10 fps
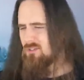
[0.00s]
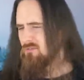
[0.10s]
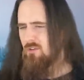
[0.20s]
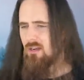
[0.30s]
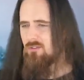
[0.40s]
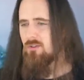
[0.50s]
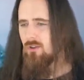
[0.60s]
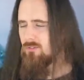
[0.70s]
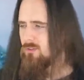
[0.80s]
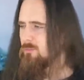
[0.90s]
just fantasy
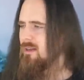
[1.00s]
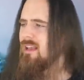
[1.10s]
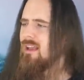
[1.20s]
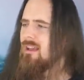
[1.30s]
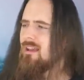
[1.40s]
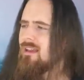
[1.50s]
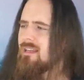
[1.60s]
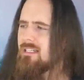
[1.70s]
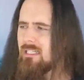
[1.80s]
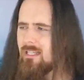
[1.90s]
nonsense, but
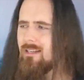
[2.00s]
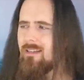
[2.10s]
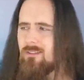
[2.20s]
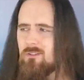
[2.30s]
Clearly